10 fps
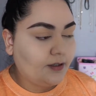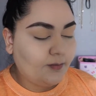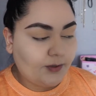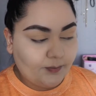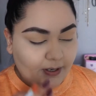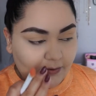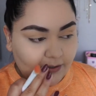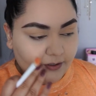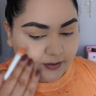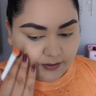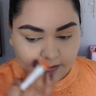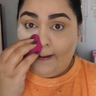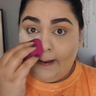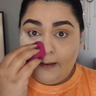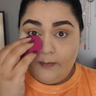put powder.
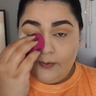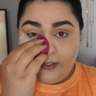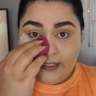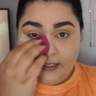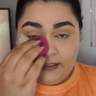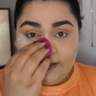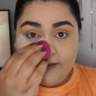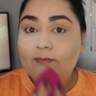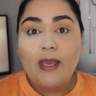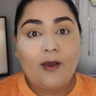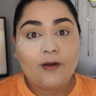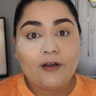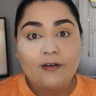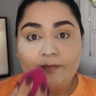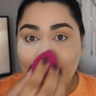I'm putting
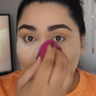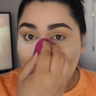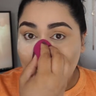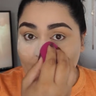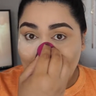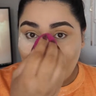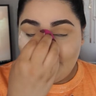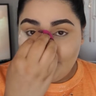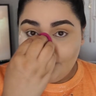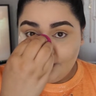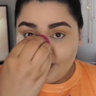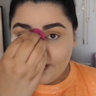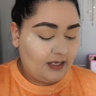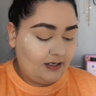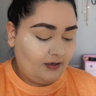powder over my nose
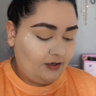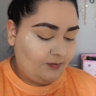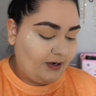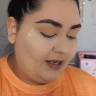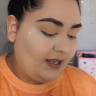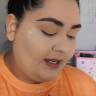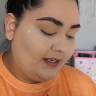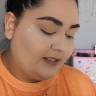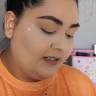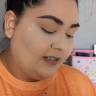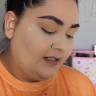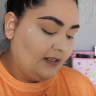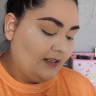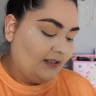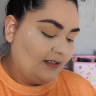and under my eyes,
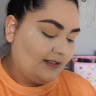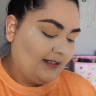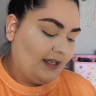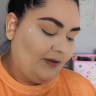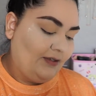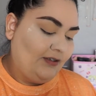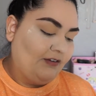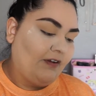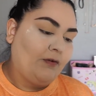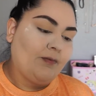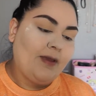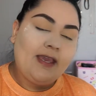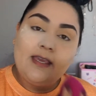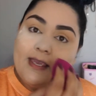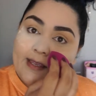just like I would do if I were
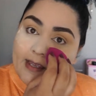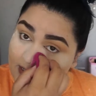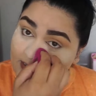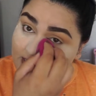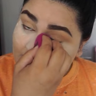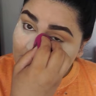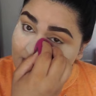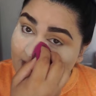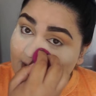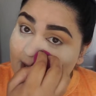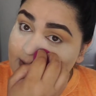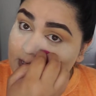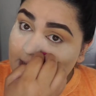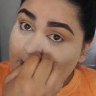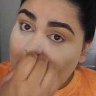baking, just to make sure I catch
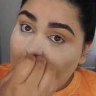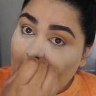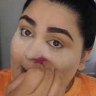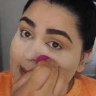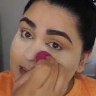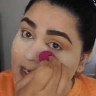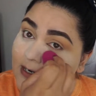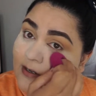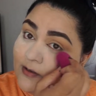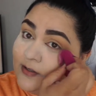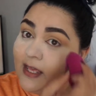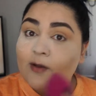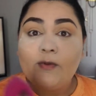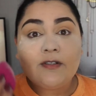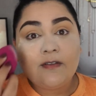any eyeshadow that
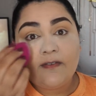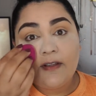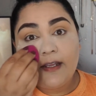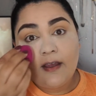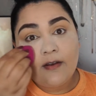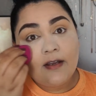wants to fall down.